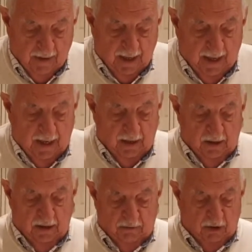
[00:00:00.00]
And
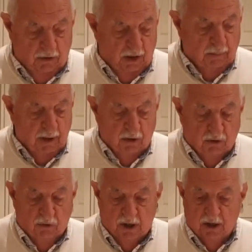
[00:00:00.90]
tonight I'm going to
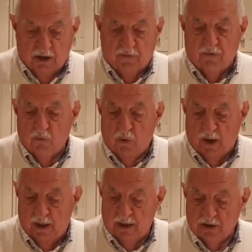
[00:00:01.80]
do it in a different
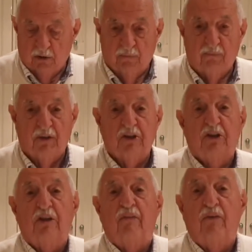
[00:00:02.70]
way. So this
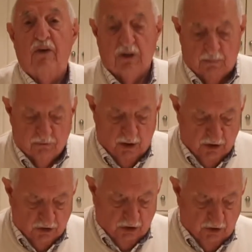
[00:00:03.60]
is the first, I'm trying to
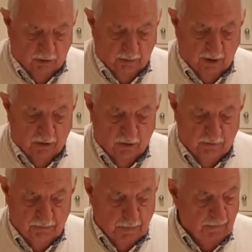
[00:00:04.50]
show you what I'm going to do.
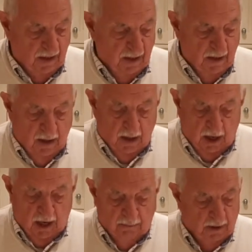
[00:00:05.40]

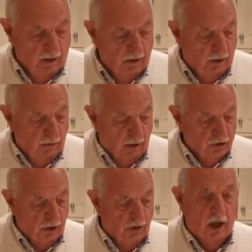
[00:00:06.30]
I'll
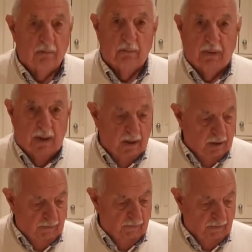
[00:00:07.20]
show you how to prepare
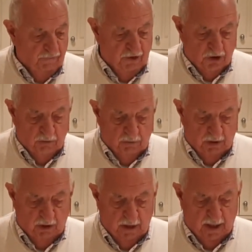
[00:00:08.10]
the fish a
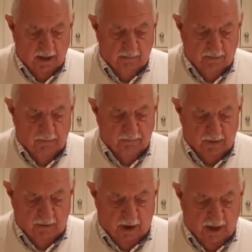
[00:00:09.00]
little later, but
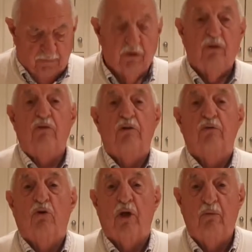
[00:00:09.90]
I have to do some
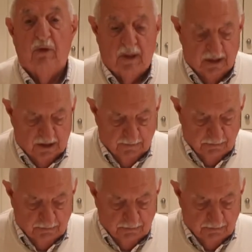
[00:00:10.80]
cooking with this.